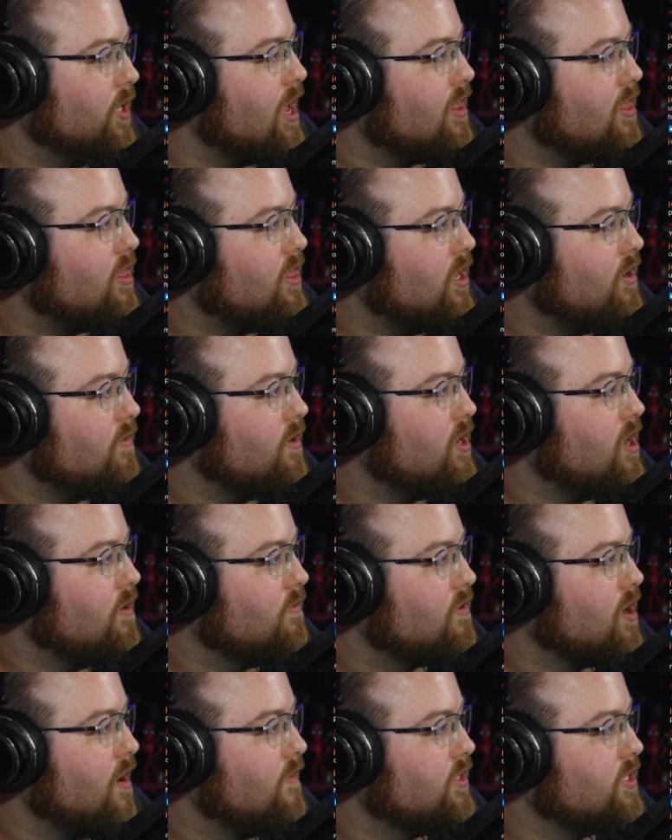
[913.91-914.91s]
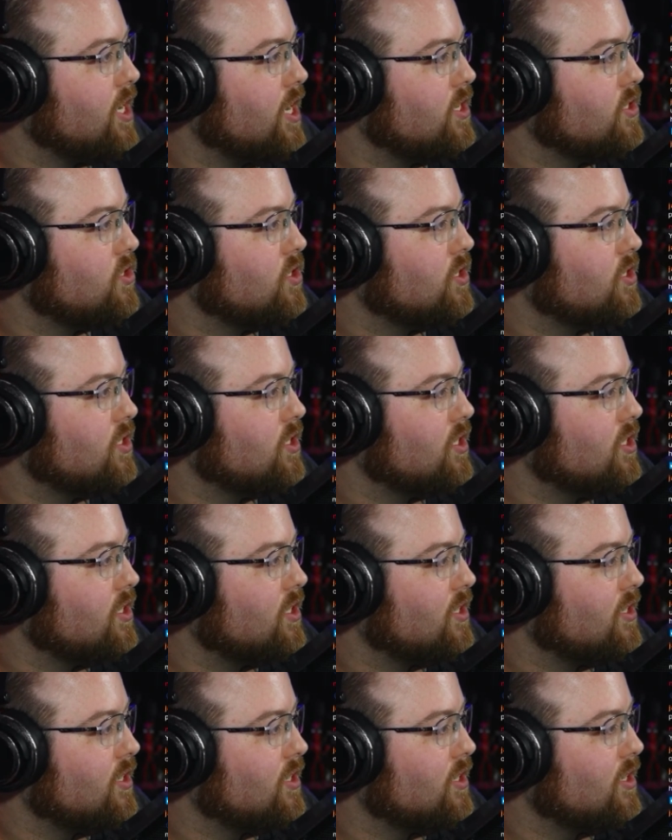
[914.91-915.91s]
A theory of gravitation
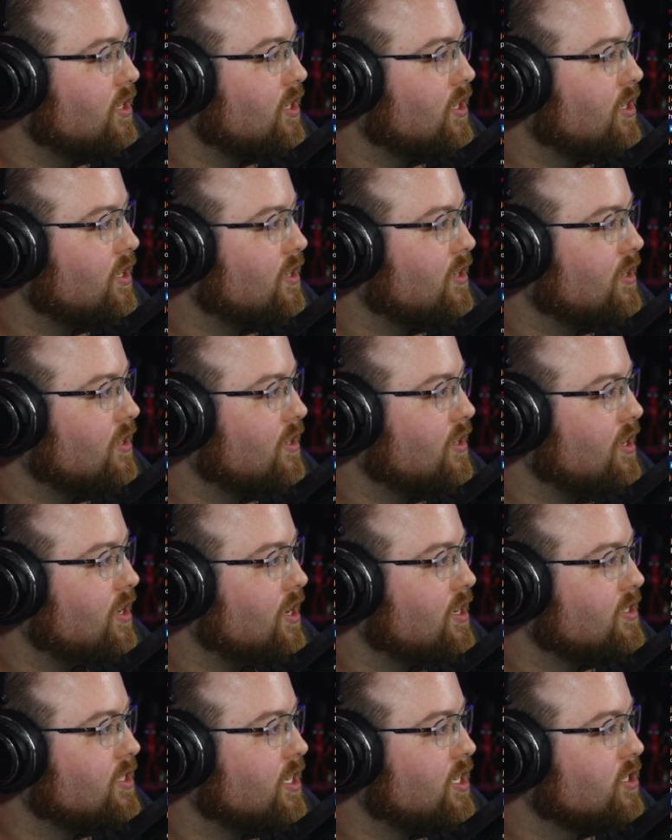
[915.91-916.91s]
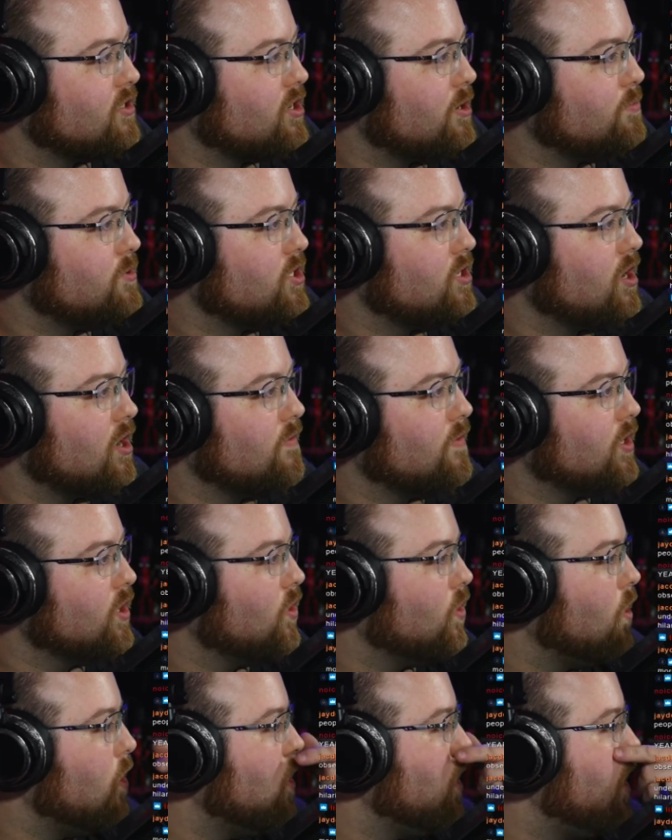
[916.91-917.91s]
is a description of a
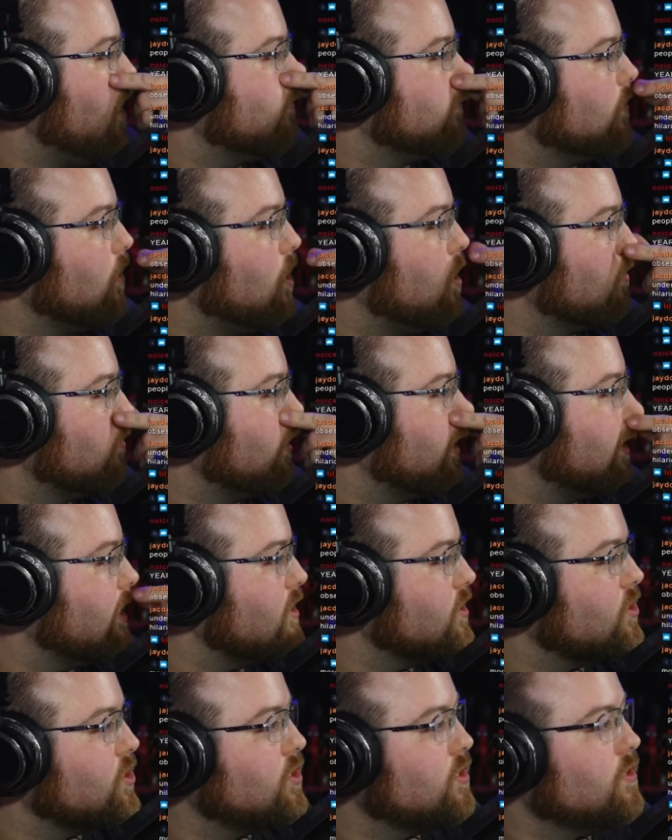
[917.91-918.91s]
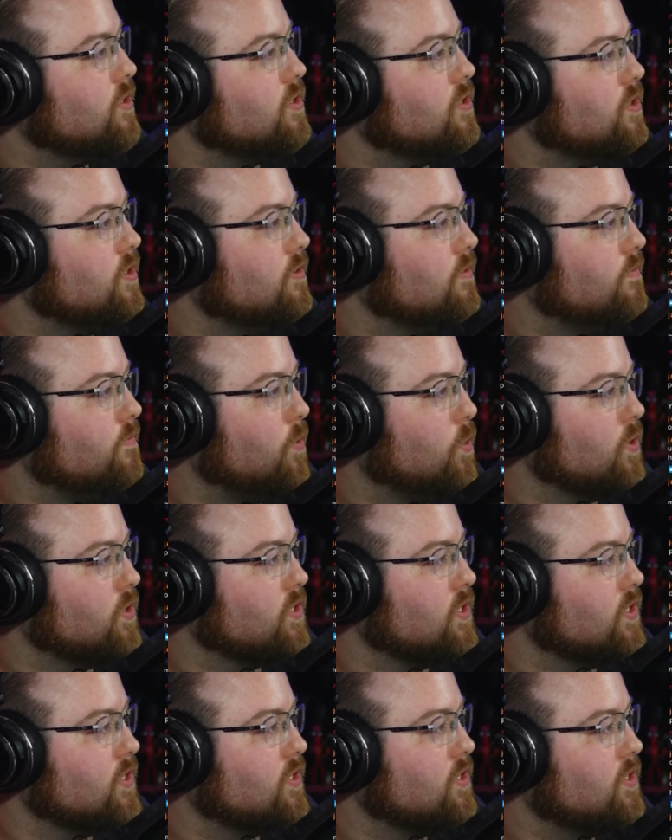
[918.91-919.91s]
law of long-range
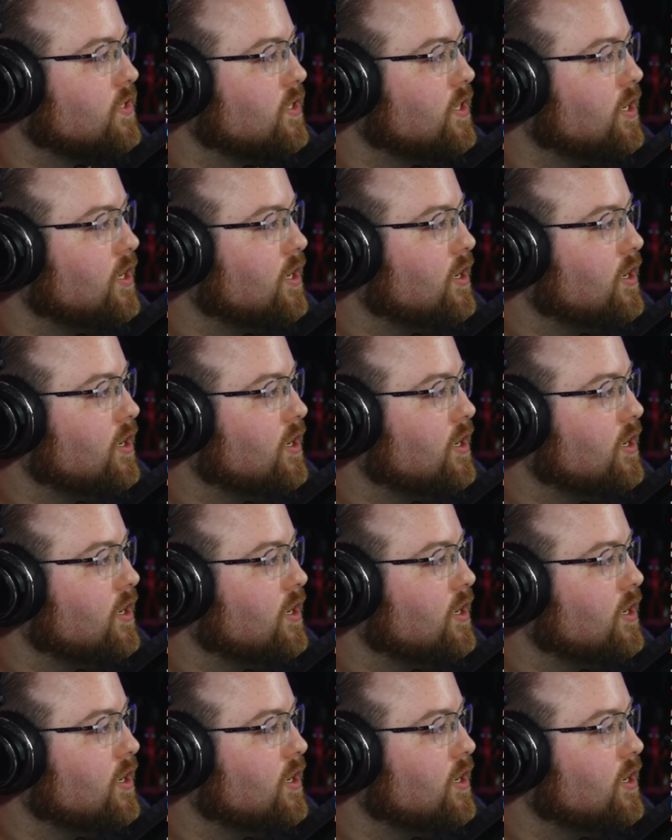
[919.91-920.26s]
forces